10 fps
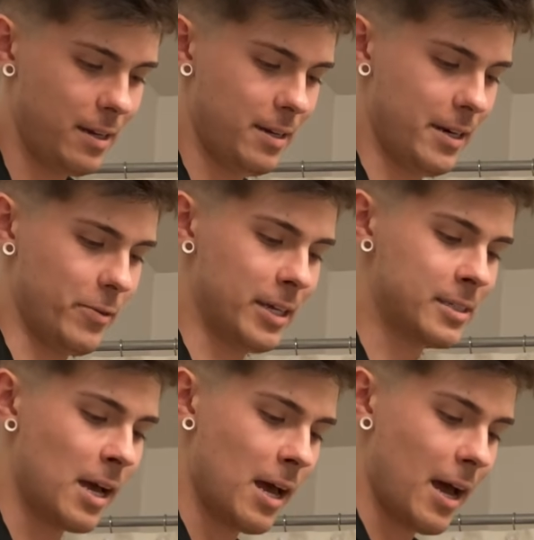
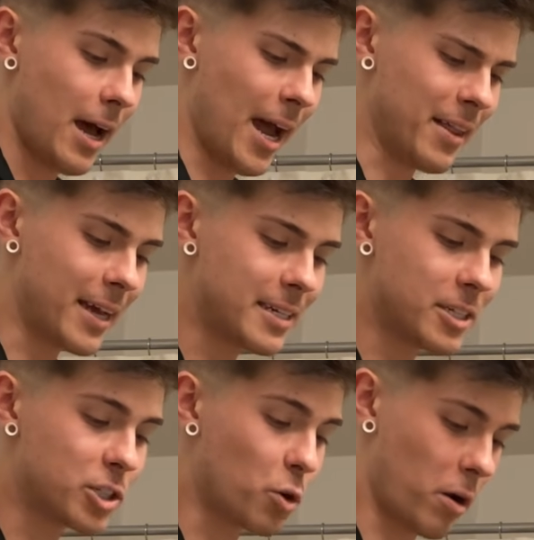Anyways, I like it to
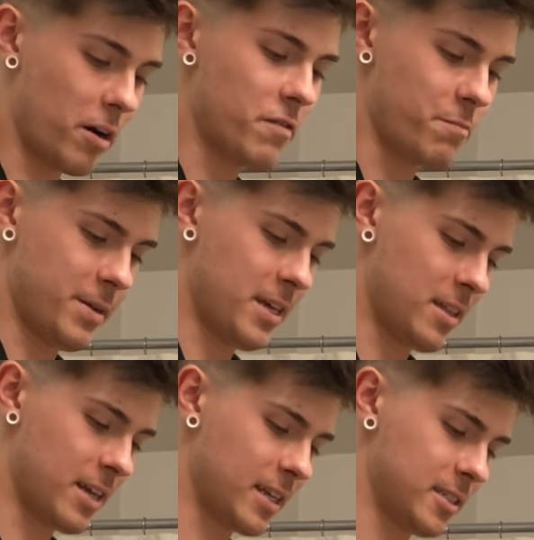sort of be
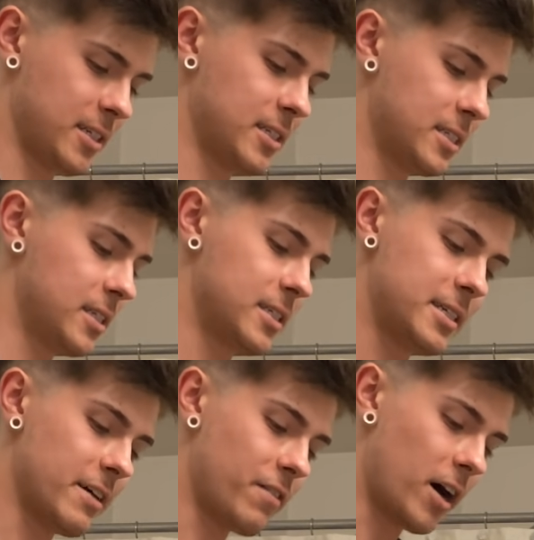the consistency of